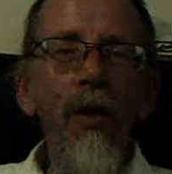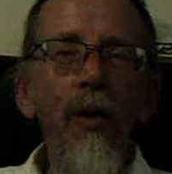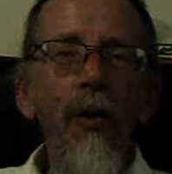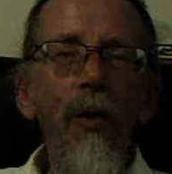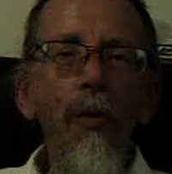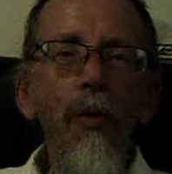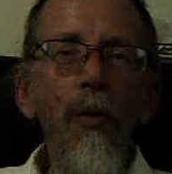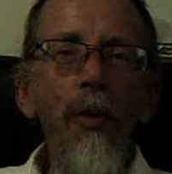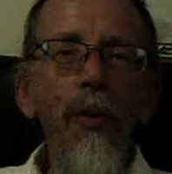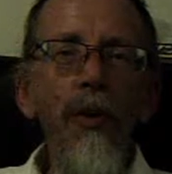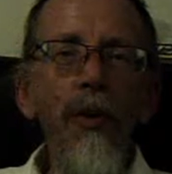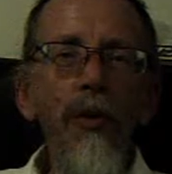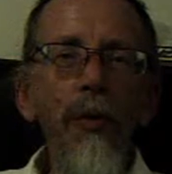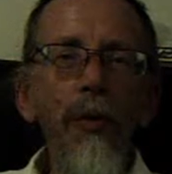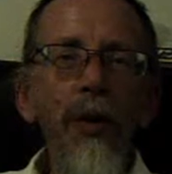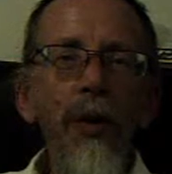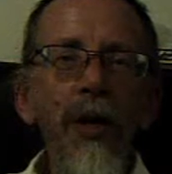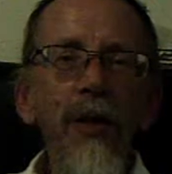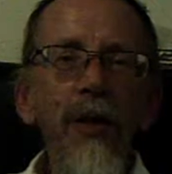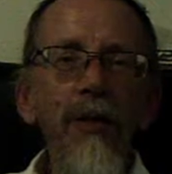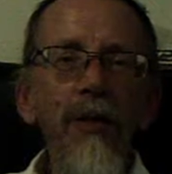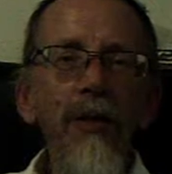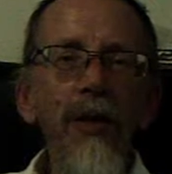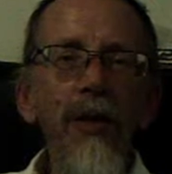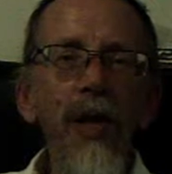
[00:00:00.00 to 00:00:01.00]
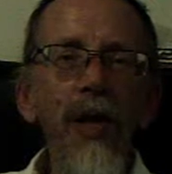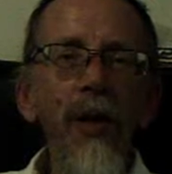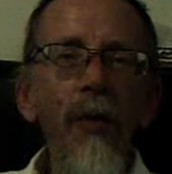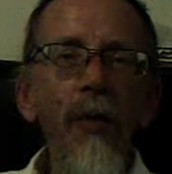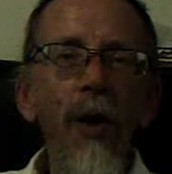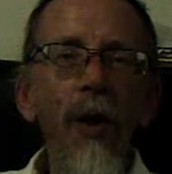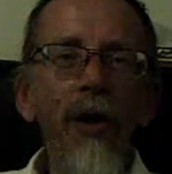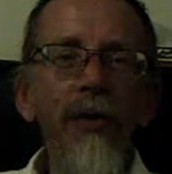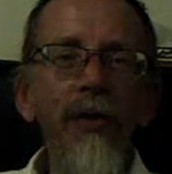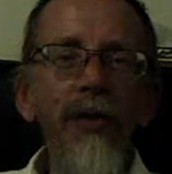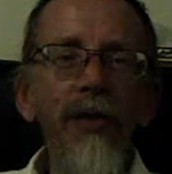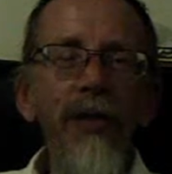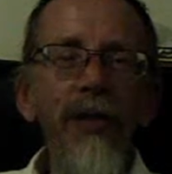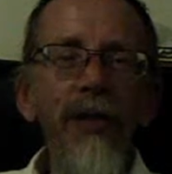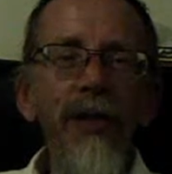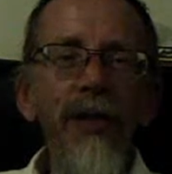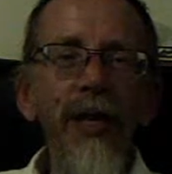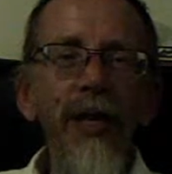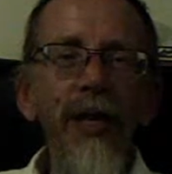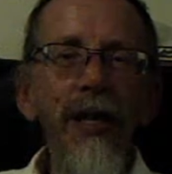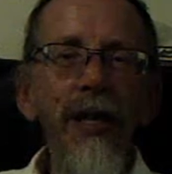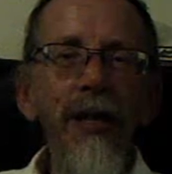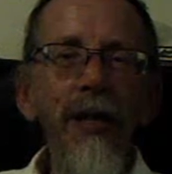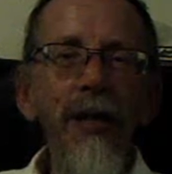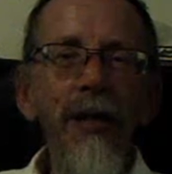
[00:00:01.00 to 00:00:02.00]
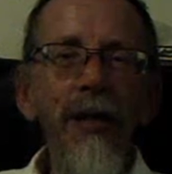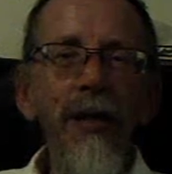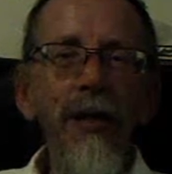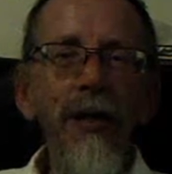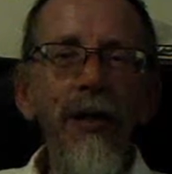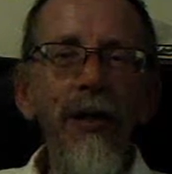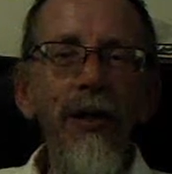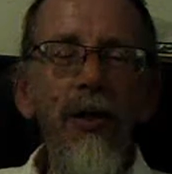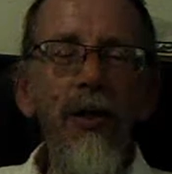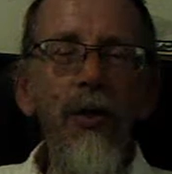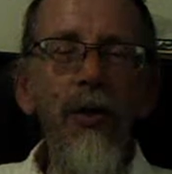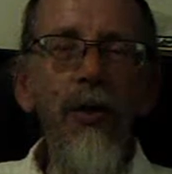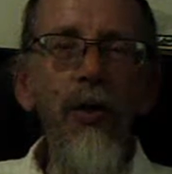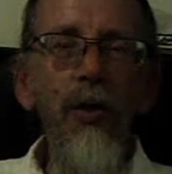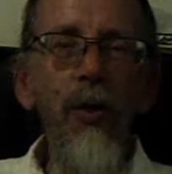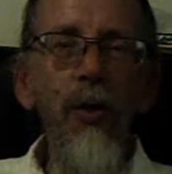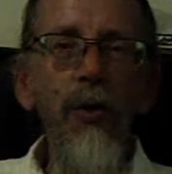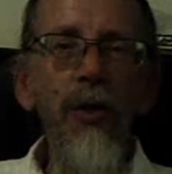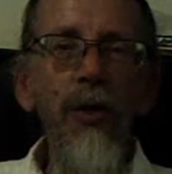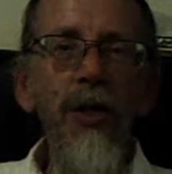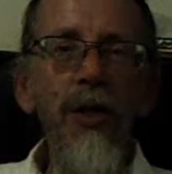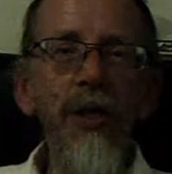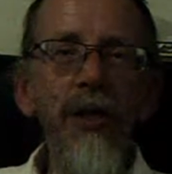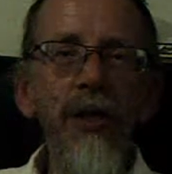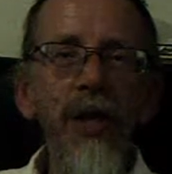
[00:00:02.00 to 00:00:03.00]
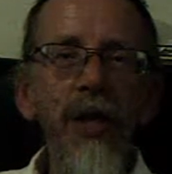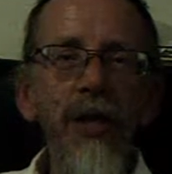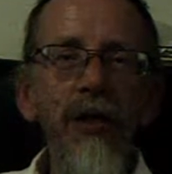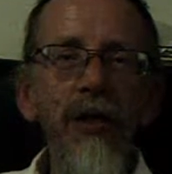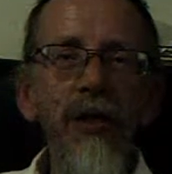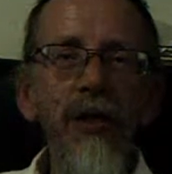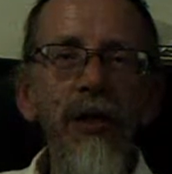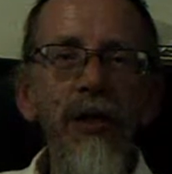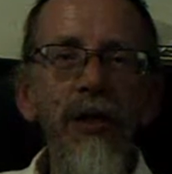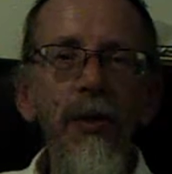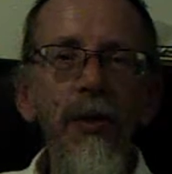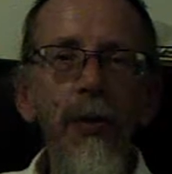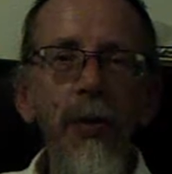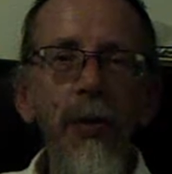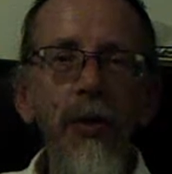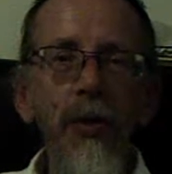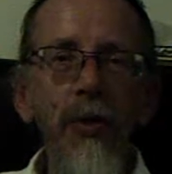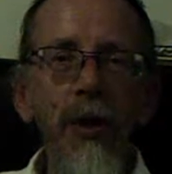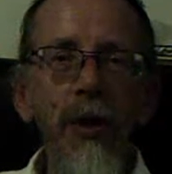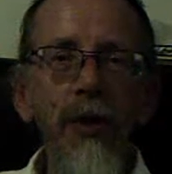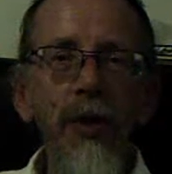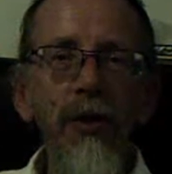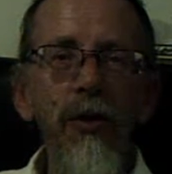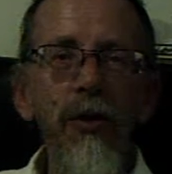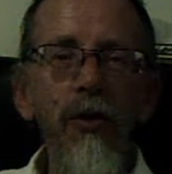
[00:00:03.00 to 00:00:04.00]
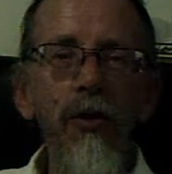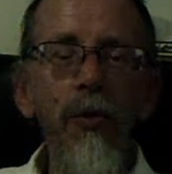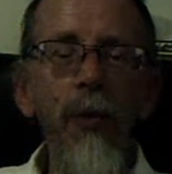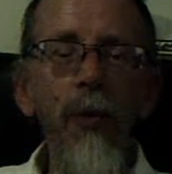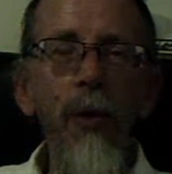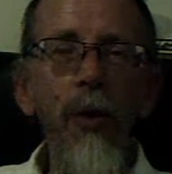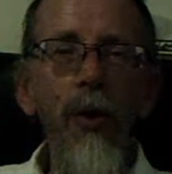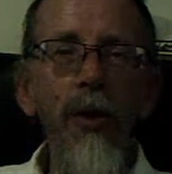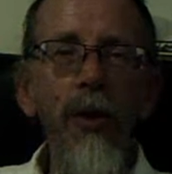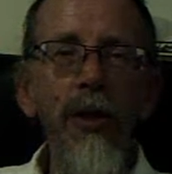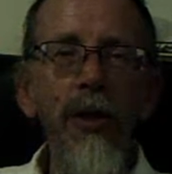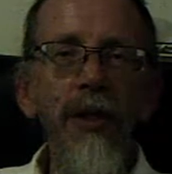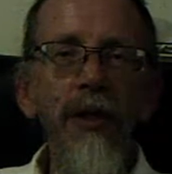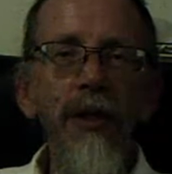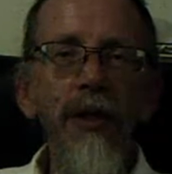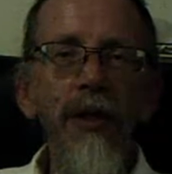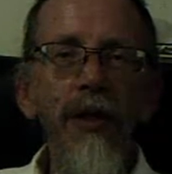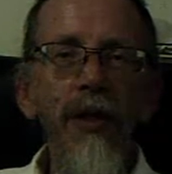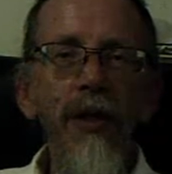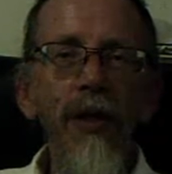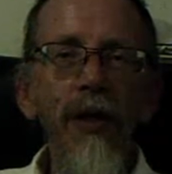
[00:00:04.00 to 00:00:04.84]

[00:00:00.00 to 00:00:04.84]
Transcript: was because they wanted the shortest distance between 2 points,